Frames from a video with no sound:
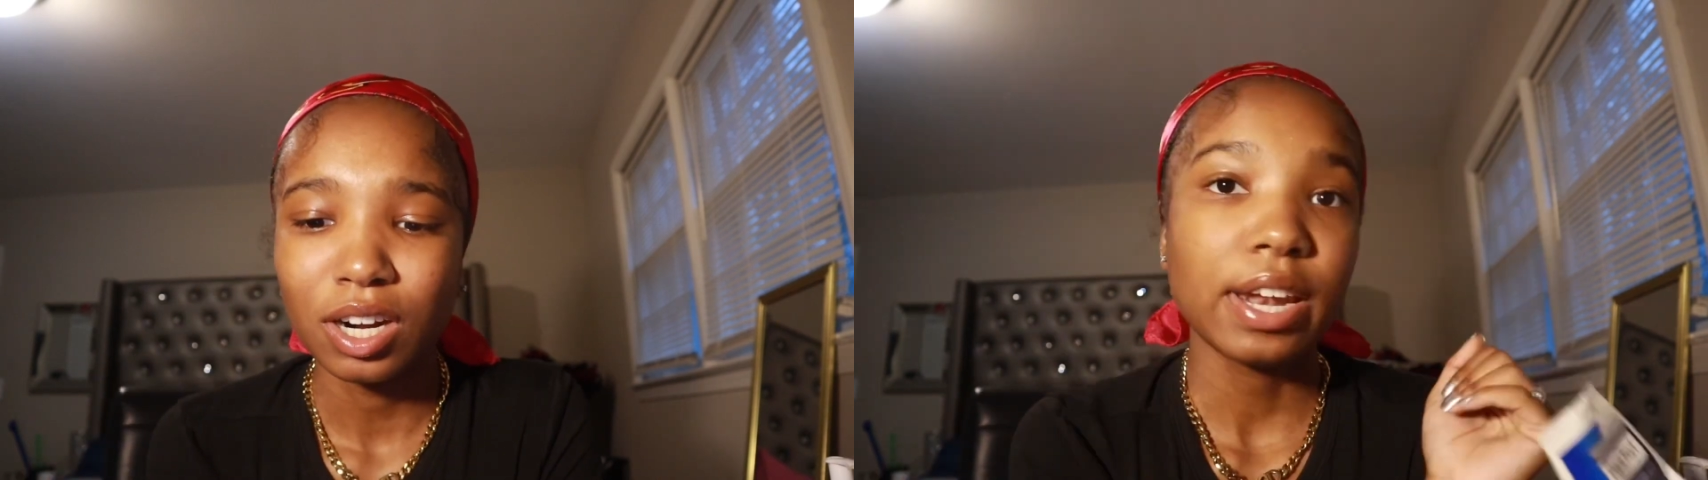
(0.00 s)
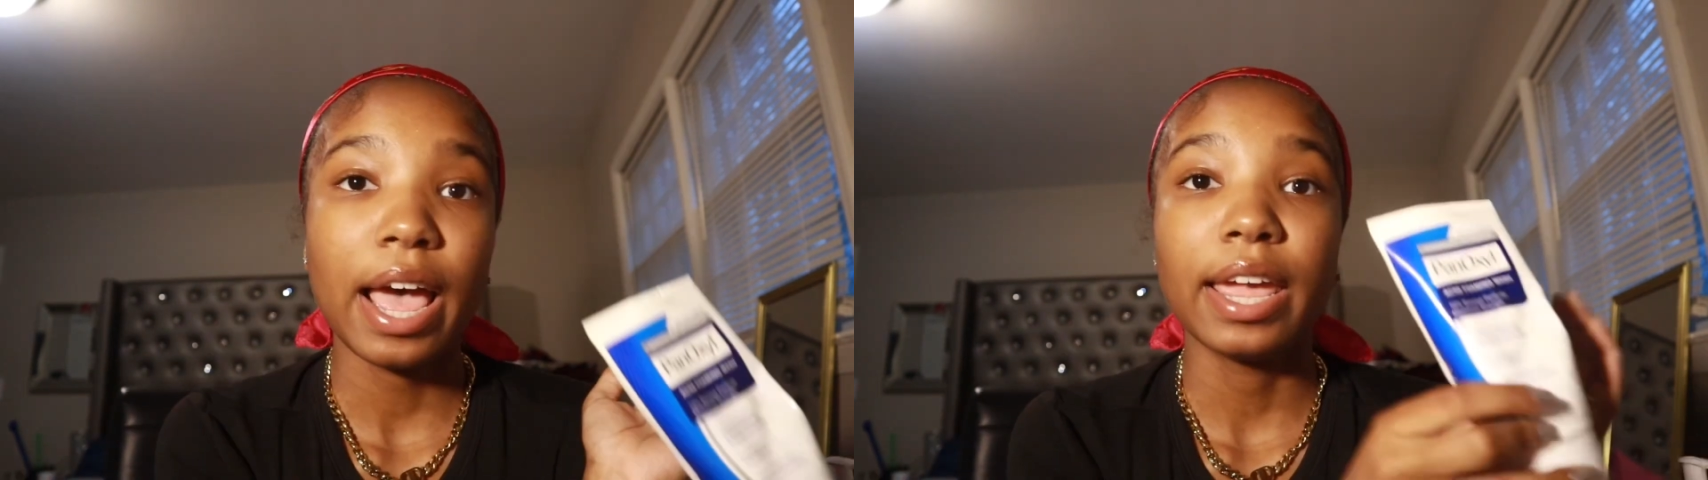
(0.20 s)

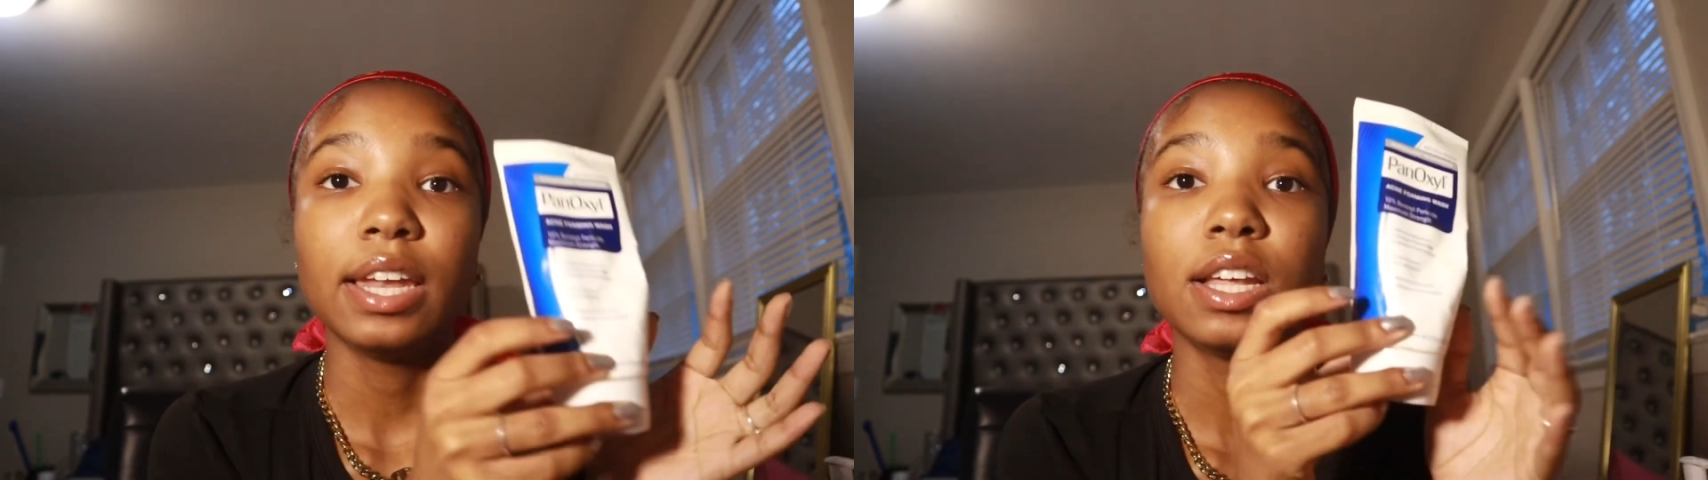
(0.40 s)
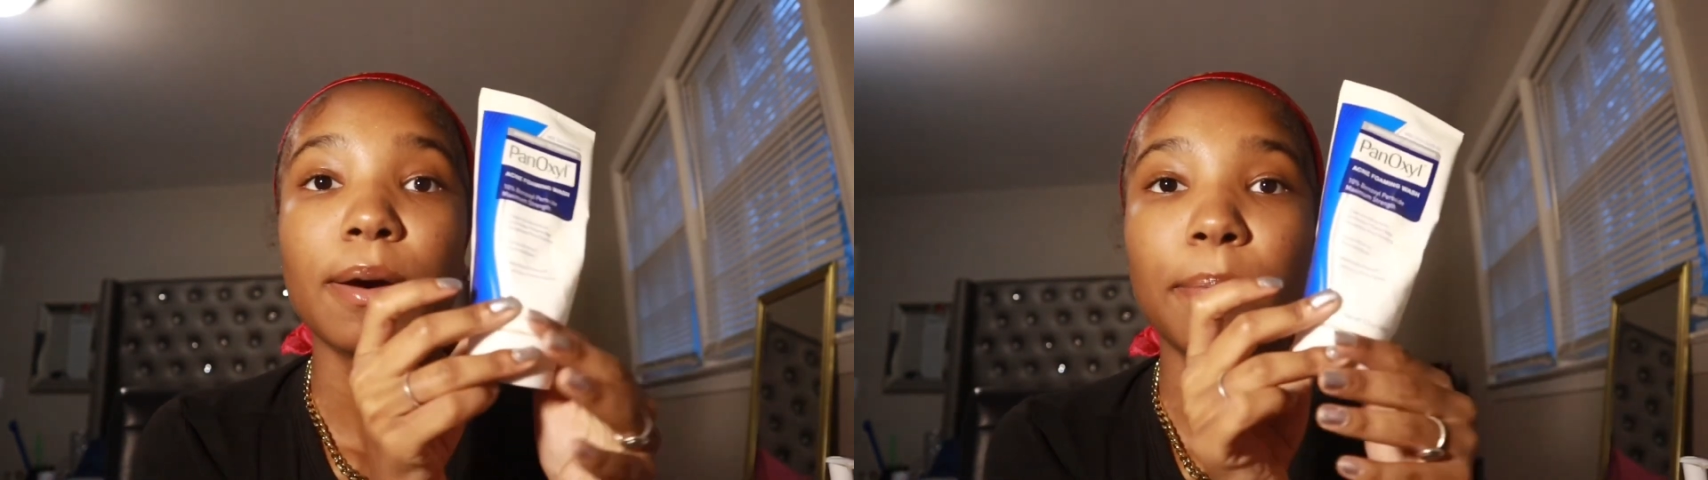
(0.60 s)
Then I
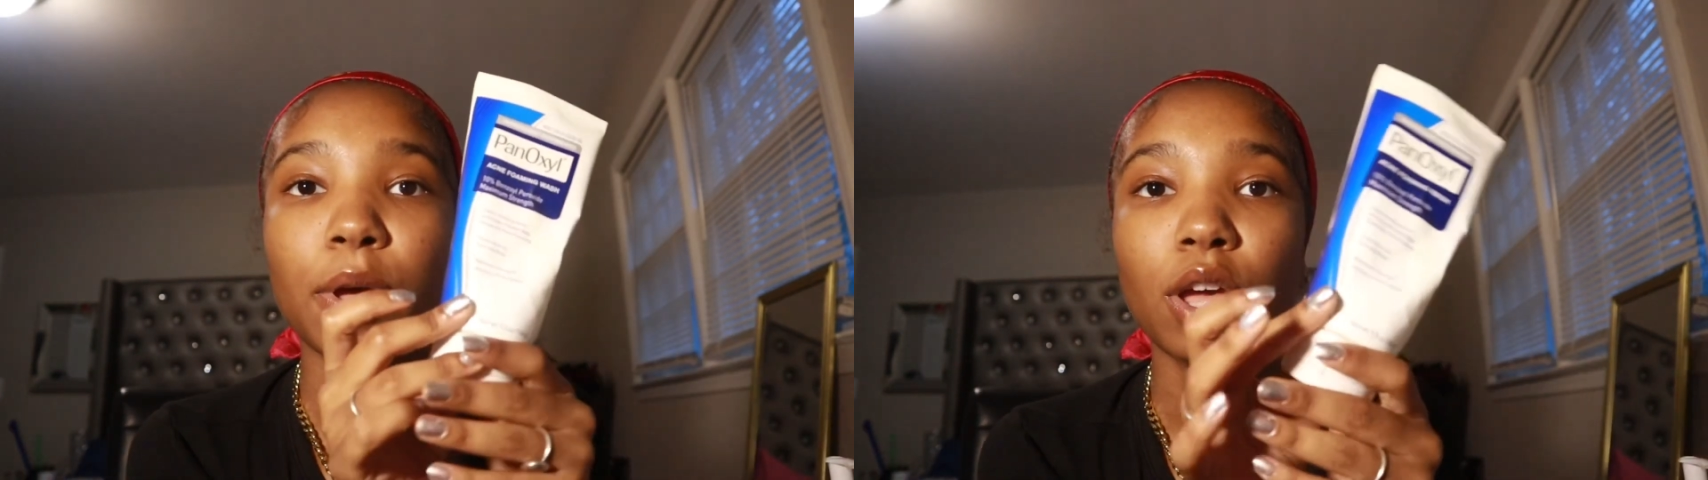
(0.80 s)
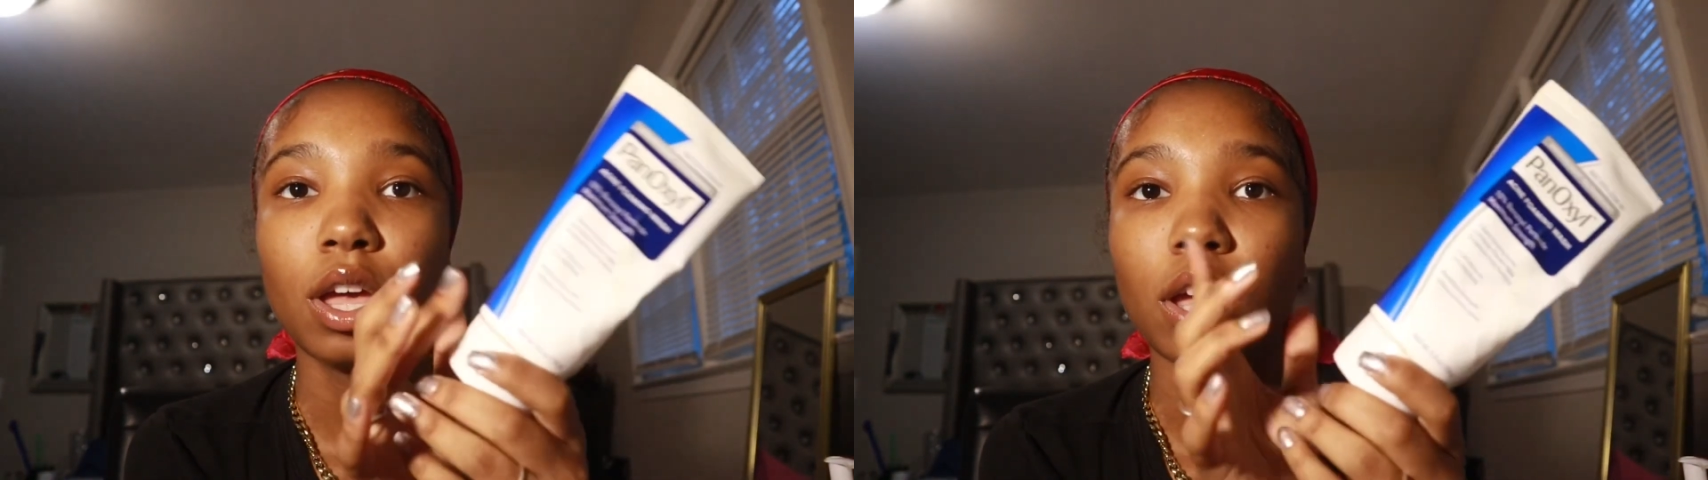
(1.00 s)
end up
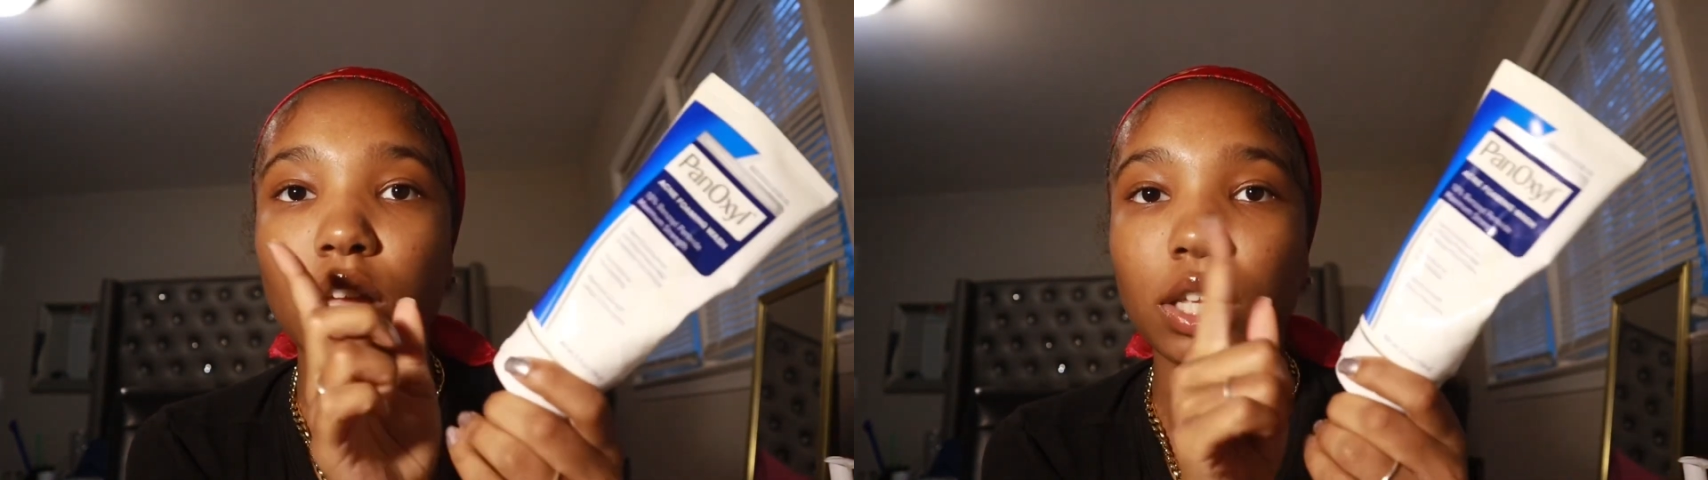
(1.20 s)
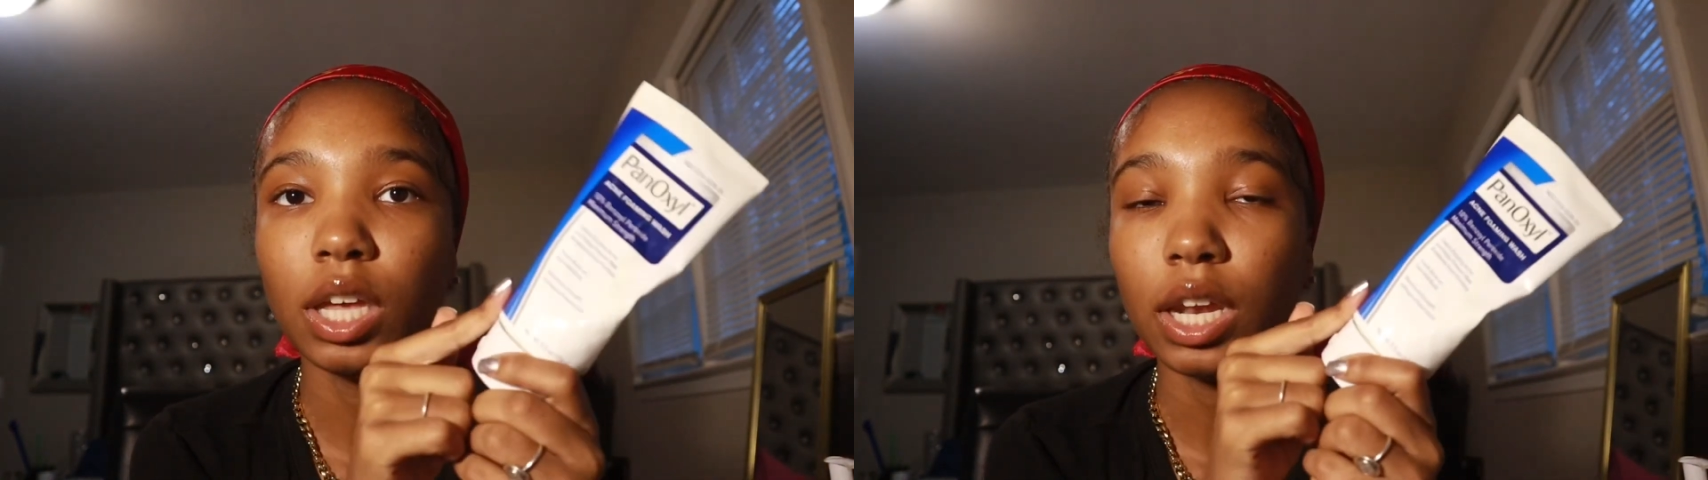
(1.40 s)

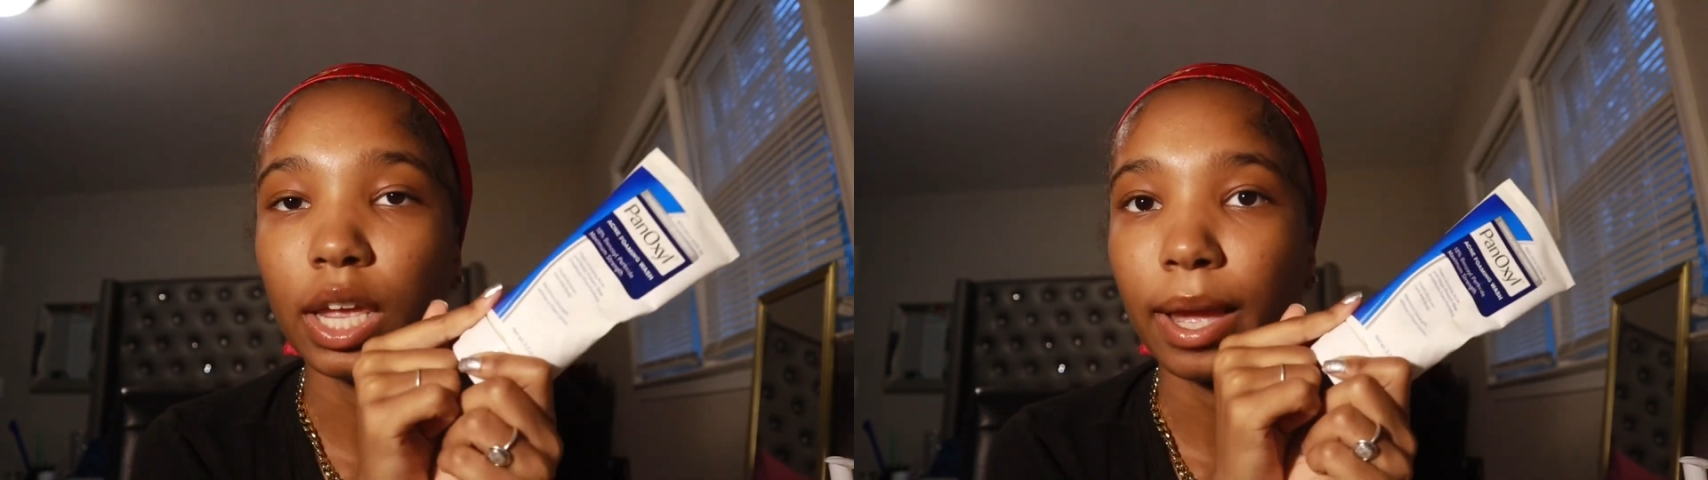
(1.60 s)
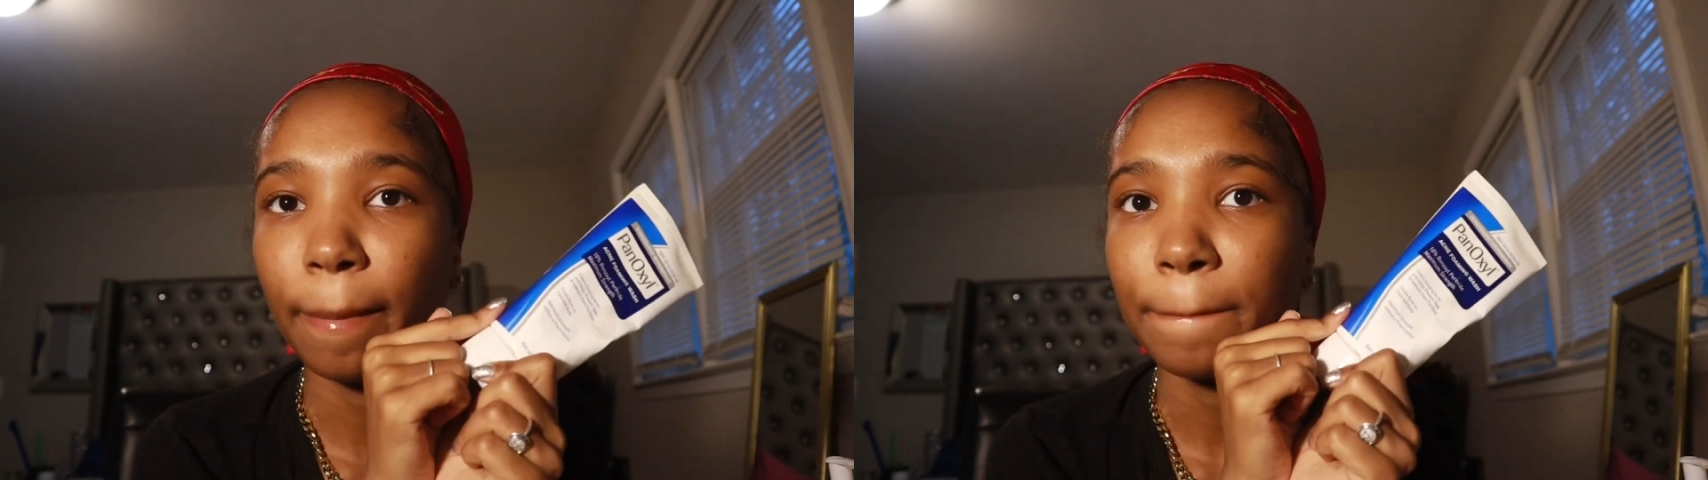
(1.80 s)
getting